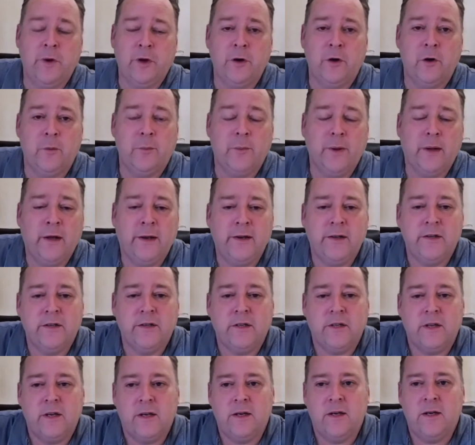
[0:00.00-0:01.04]
coming in from Europe,
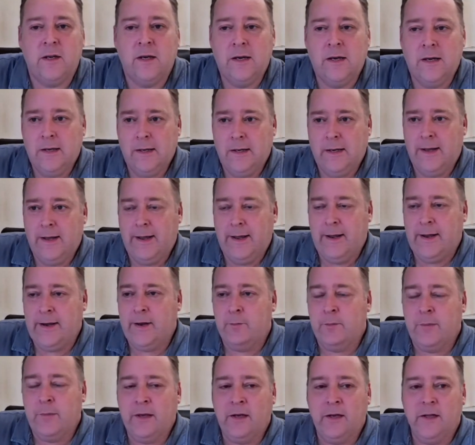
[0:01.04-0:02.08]
and it's the
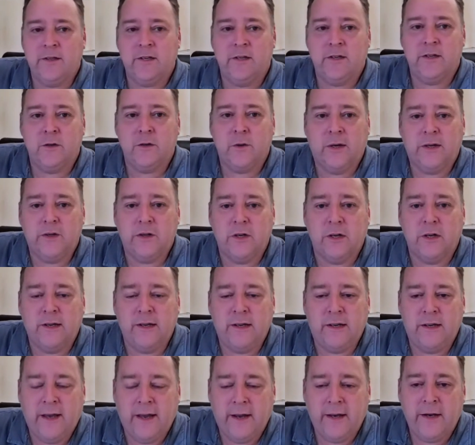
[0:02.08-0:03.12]
inability to
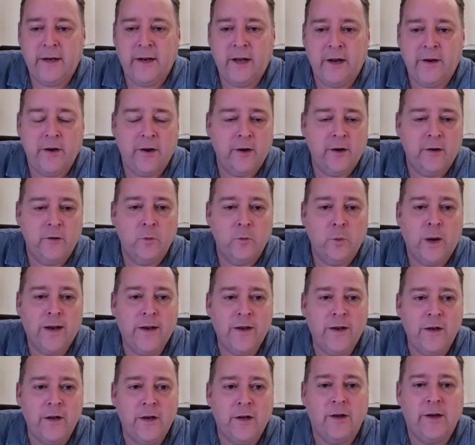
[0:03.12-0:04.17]
actually get an
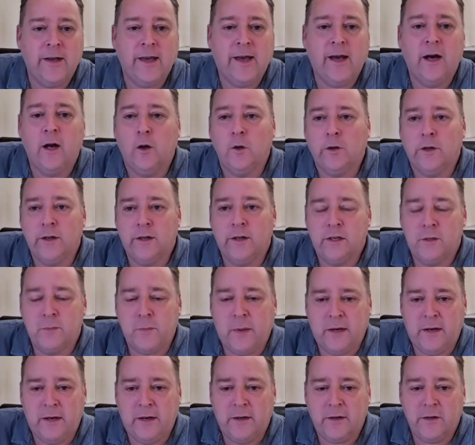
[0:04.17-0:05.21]
idea of when you can get
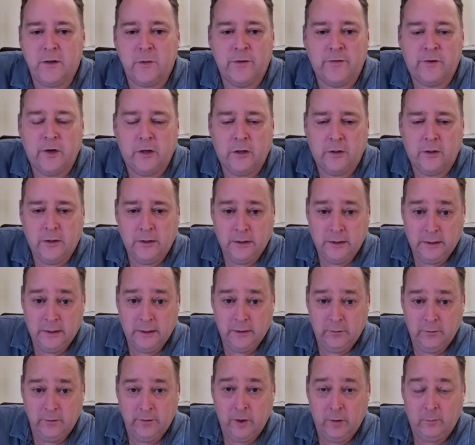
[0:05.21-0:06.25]
hold of these parts. We've
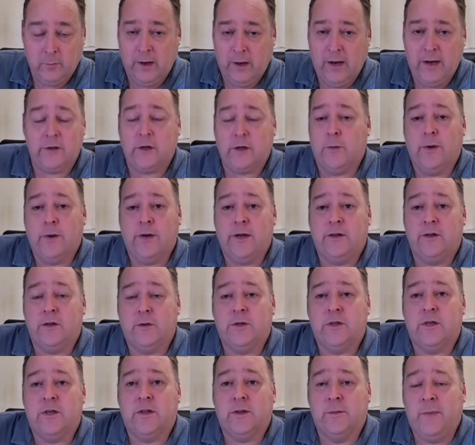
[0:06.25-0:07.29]
got we've got parts
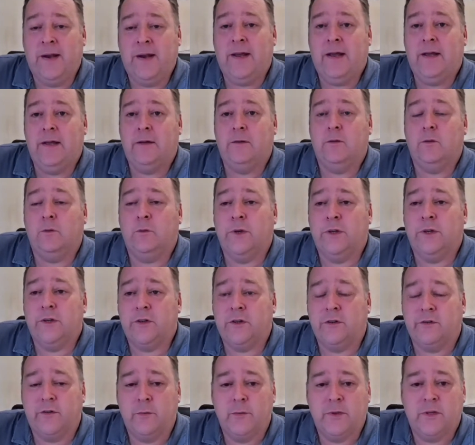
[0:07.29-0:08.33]
coming into us at the minute,
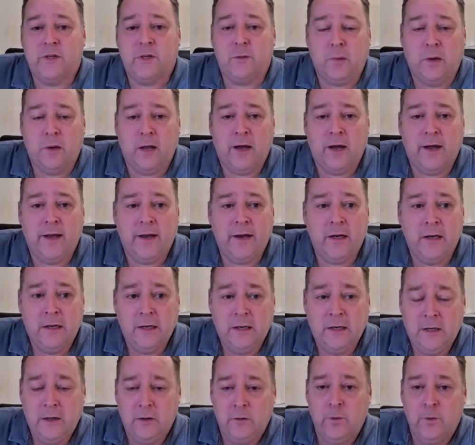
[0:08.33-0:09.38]
which are from a
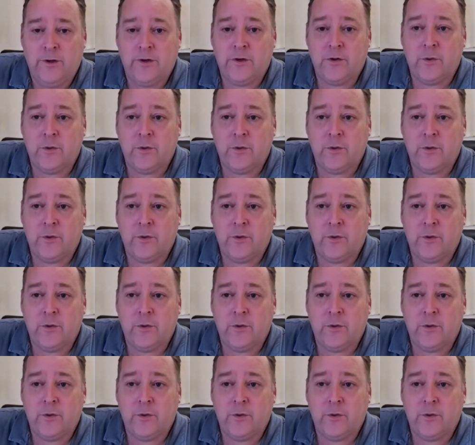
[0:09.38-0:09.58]
supplier,